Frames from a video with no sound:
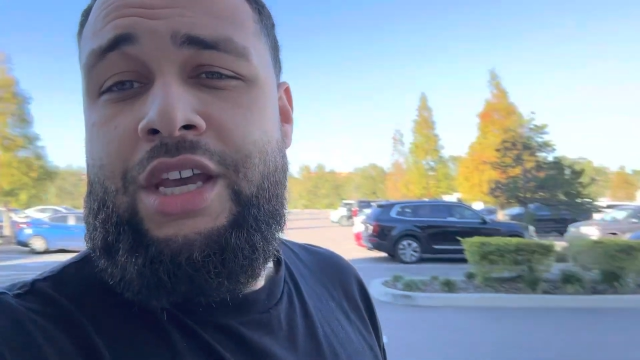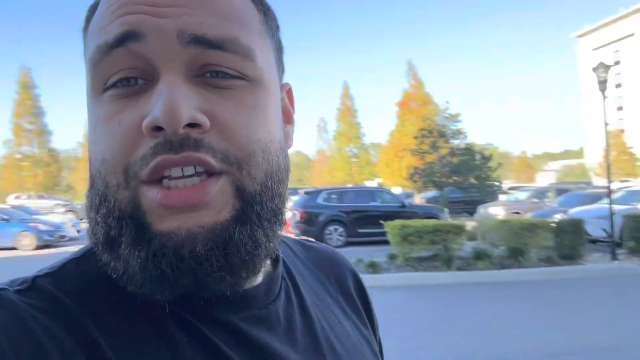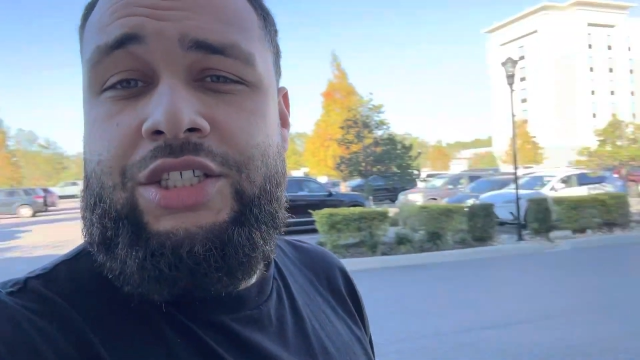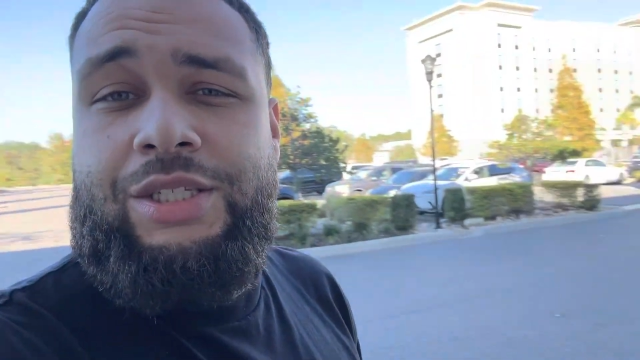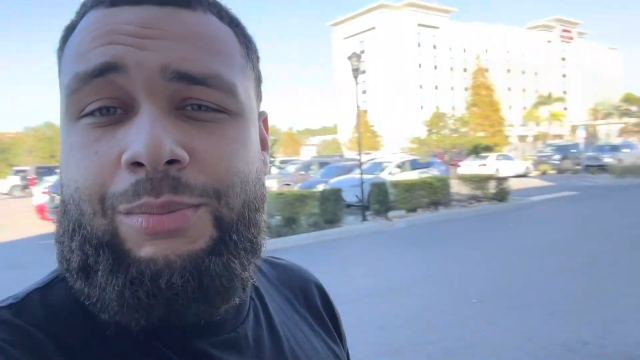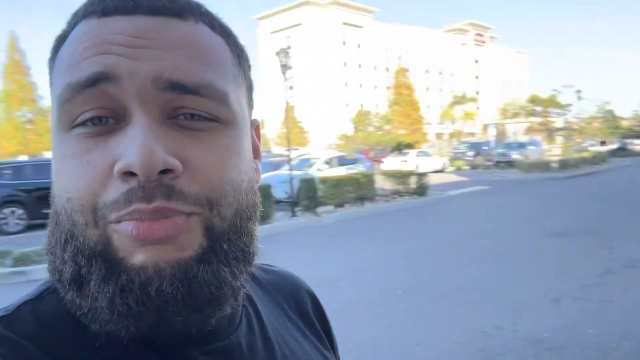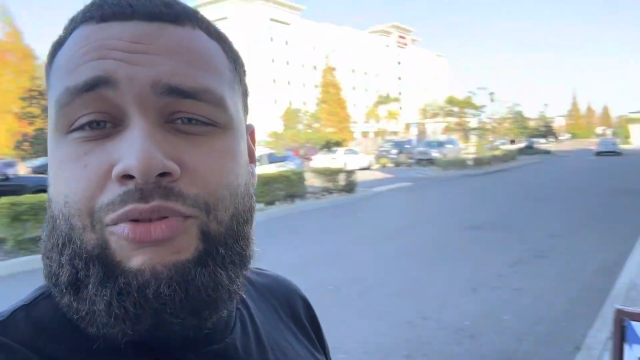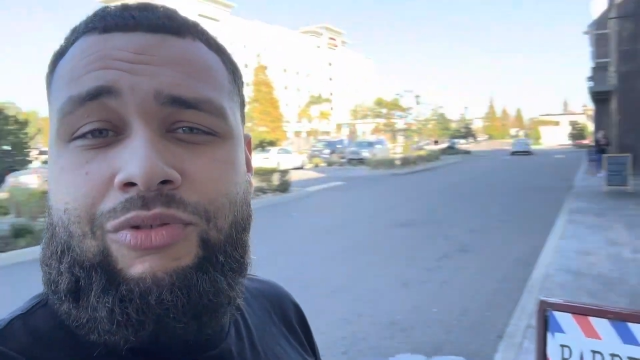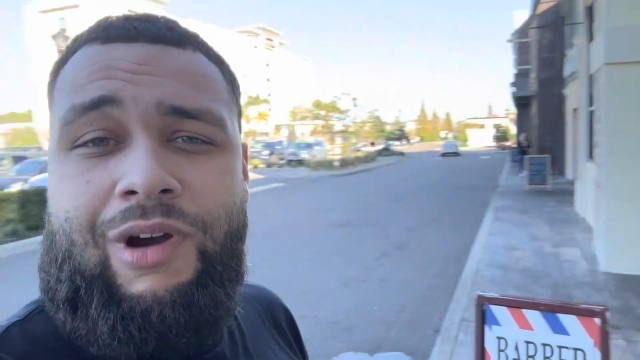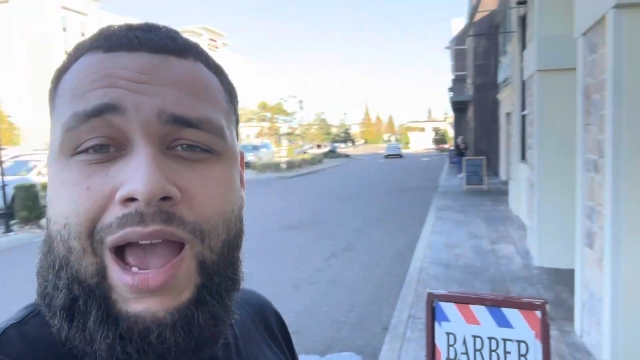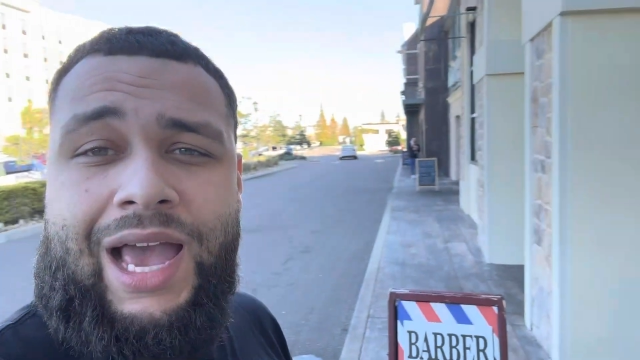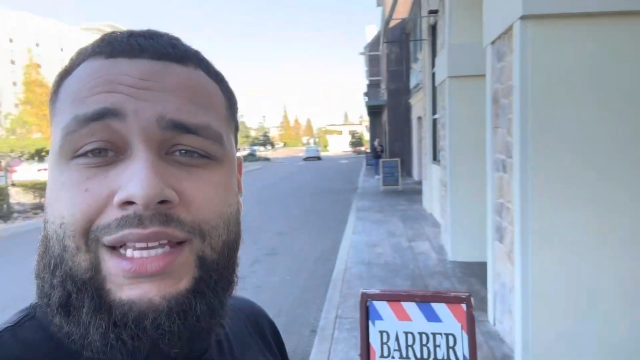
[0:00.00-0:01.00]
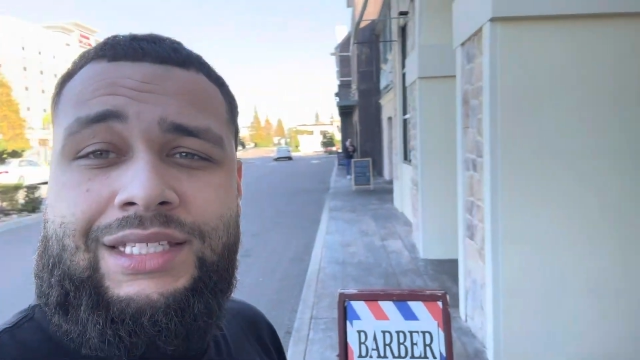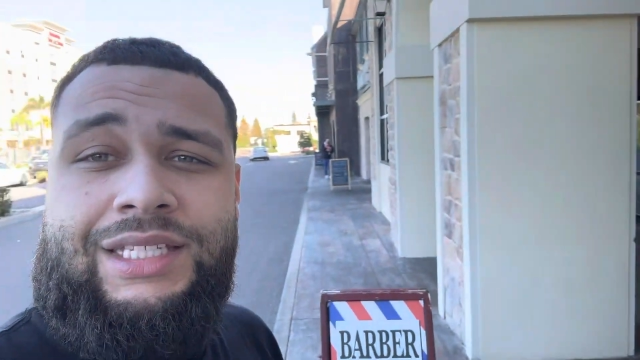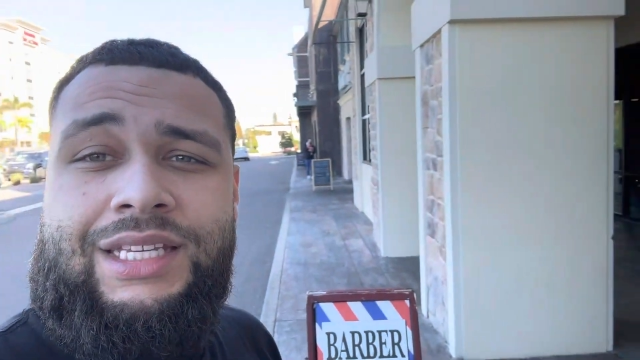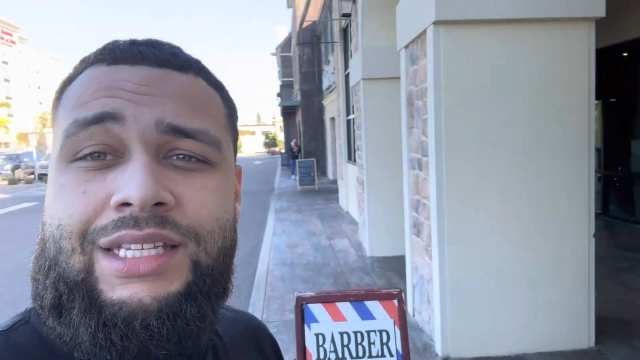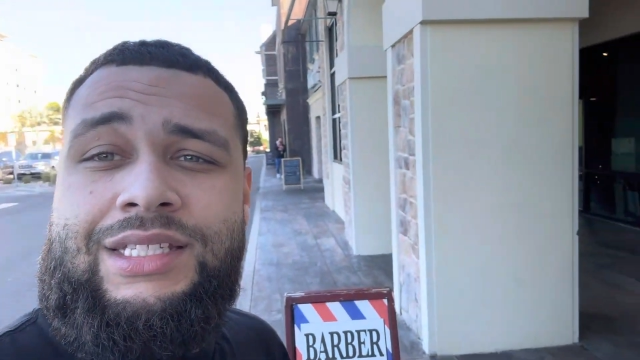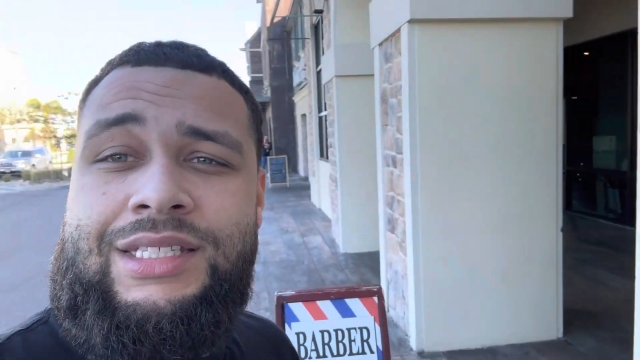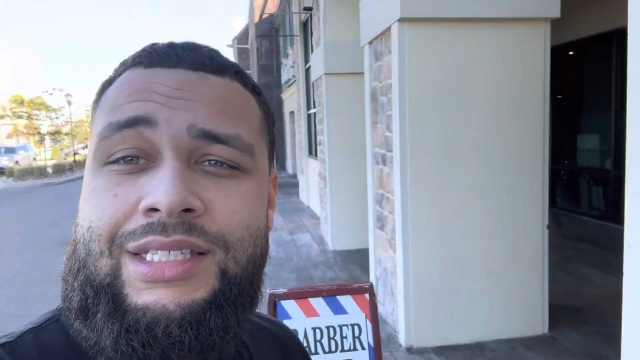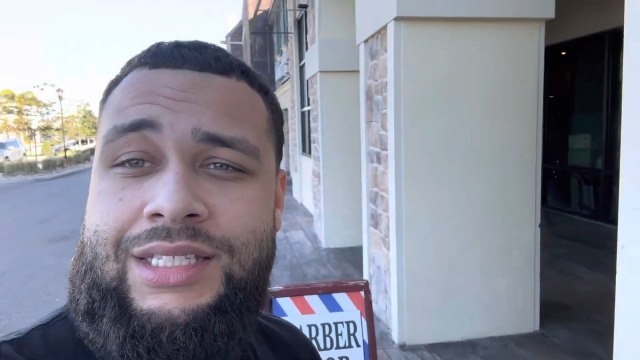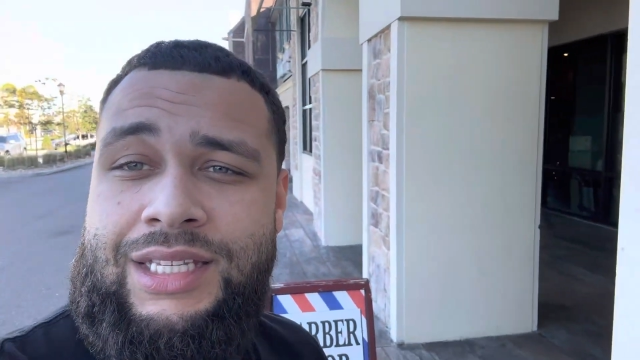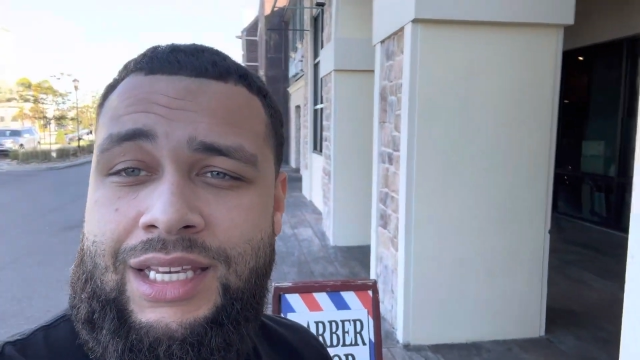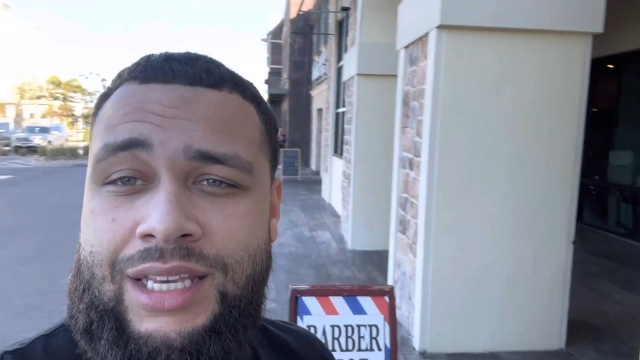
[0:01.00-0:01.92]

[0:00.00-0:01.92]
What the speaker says: surprises.